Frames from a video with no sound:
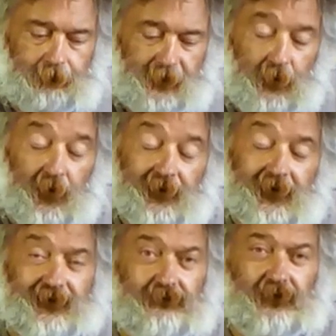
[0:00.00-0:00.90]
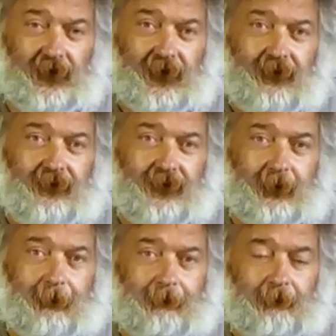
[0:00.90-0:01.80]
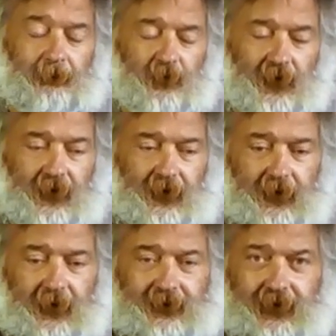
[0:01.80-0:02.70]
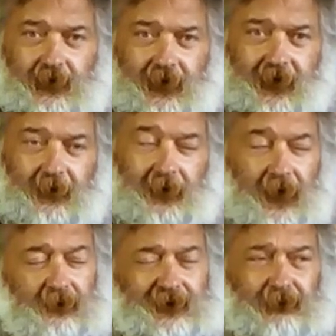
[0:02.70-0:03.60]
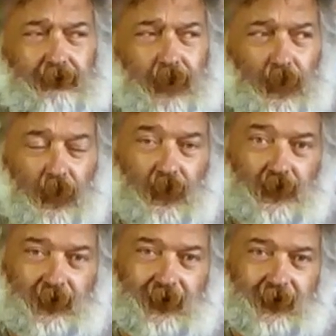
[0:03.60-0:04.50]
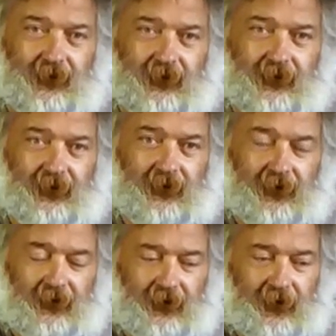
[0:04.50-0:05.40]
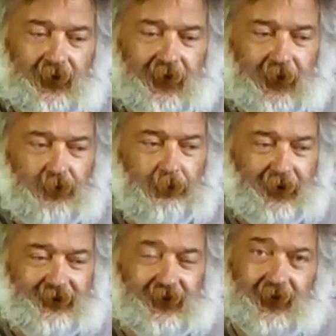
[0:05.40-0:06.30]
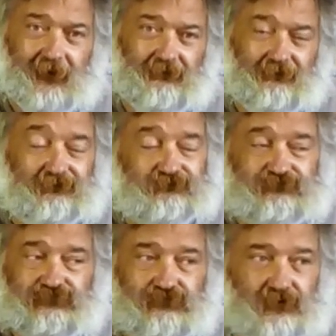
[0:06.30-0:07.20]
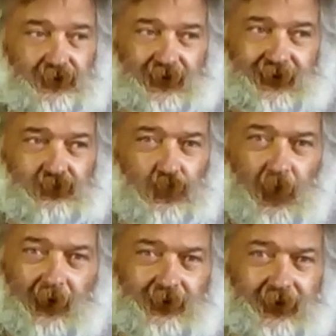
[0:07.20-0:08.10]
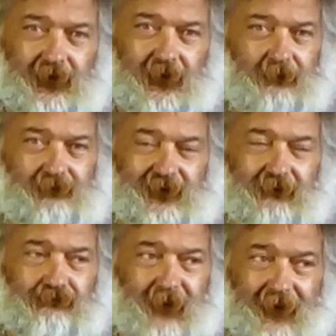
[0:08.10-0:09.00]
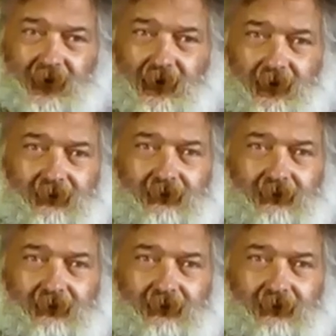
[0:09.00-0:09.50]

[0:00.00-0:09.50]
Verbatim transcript: when these arrived, I took a look at them and I was appalled. They were basically just welded lumps of metal.